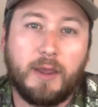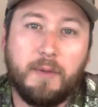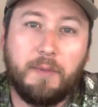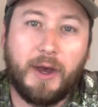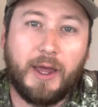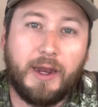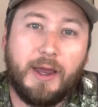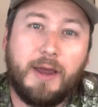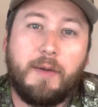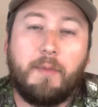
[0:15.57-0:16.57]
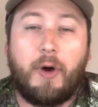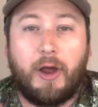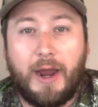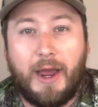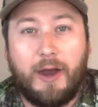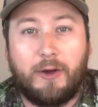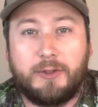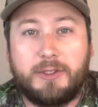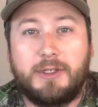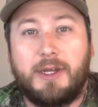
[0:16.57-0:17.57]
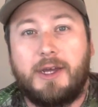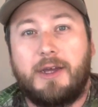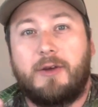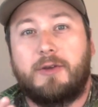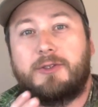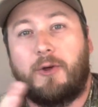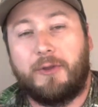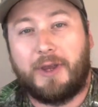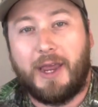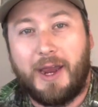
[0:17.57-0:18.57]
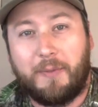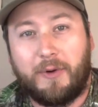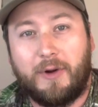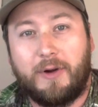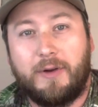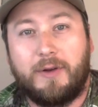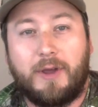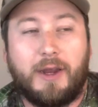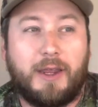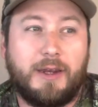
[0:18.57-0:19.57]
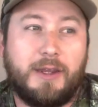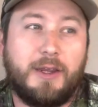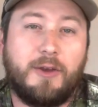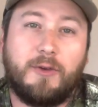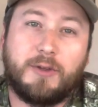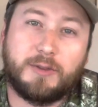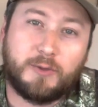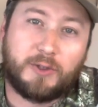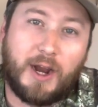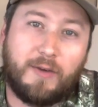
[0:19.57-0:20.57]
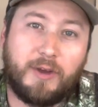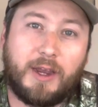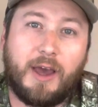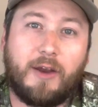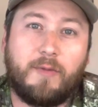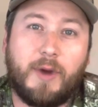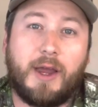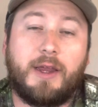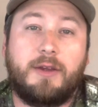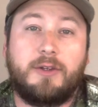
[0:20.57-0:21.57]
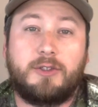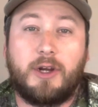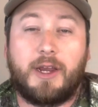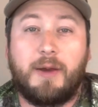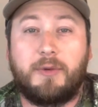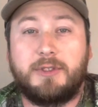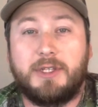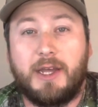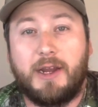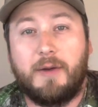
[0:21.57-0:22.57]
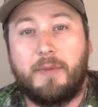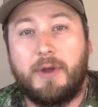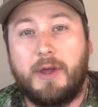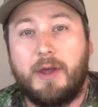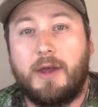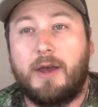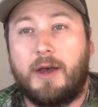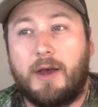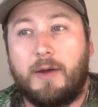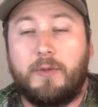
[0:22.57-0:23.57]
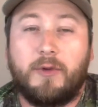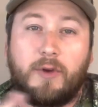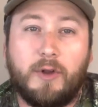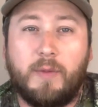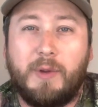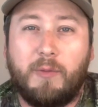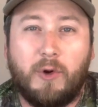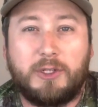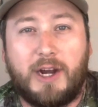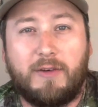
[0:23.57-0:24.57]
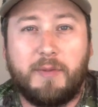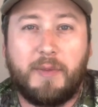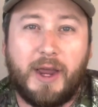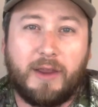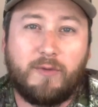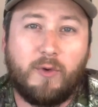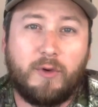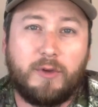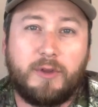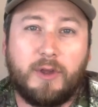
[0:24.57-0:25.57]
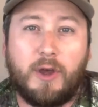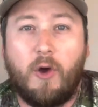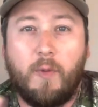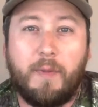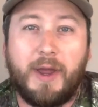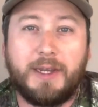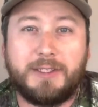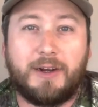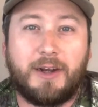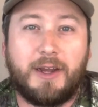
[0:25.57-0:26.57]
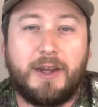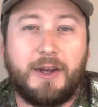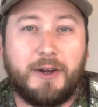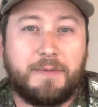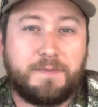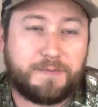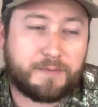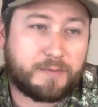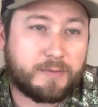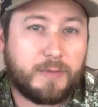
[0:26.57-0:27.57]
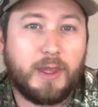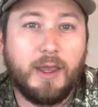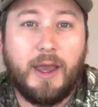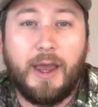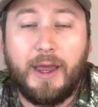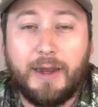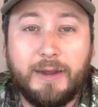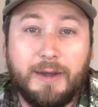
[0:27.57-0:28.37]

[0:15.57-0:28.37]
but bought a house, sold the camper. Going to continue doing some traveling out of my truck camper setup. Doing a little bit more traveling back and forth to home base area here, and